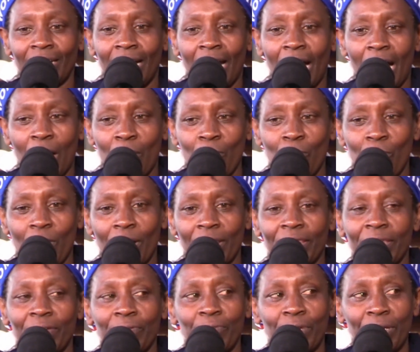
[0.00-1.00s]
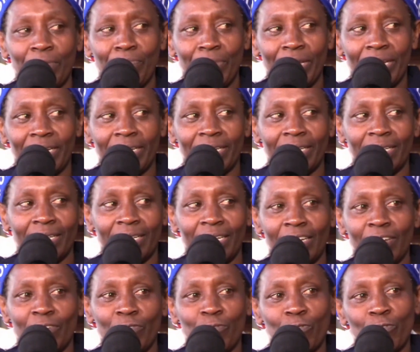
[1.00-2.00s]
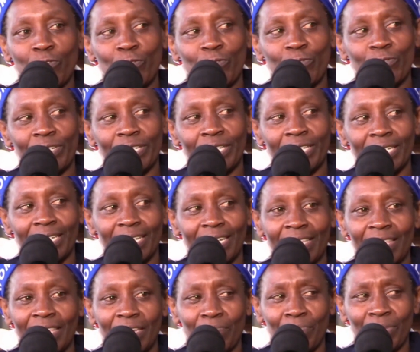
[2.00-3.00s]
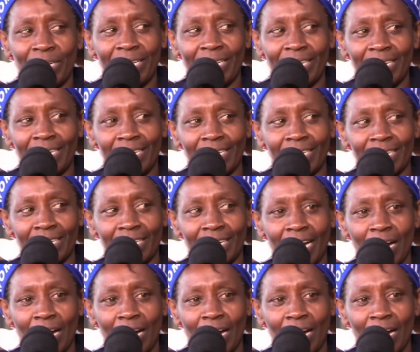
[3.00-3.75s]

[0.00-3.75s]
how were the women involved in the beginning?